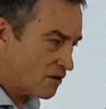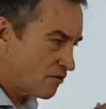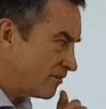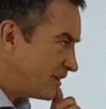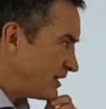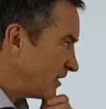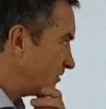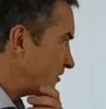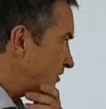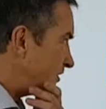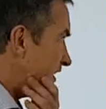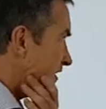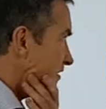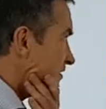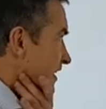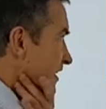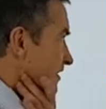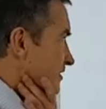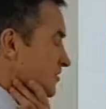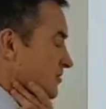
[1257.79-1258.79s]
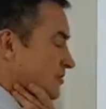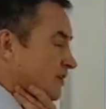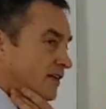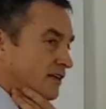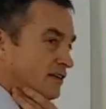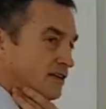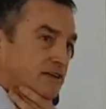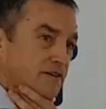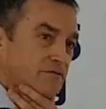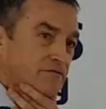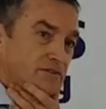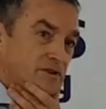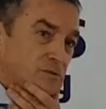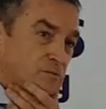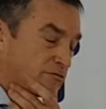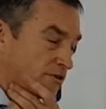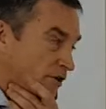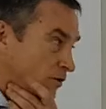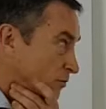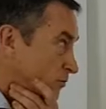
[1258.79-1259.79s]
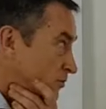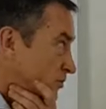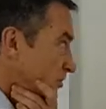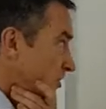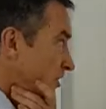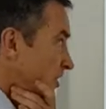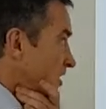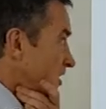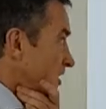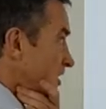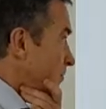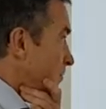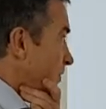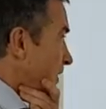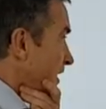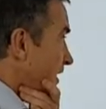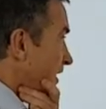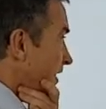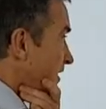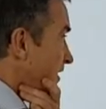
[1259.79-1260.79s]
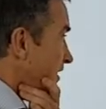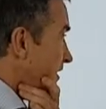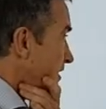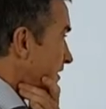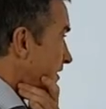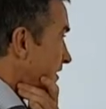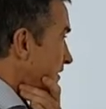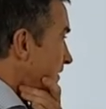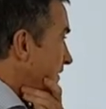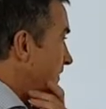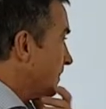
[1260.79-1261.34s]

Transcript: Critical chain takes a slightly different approach by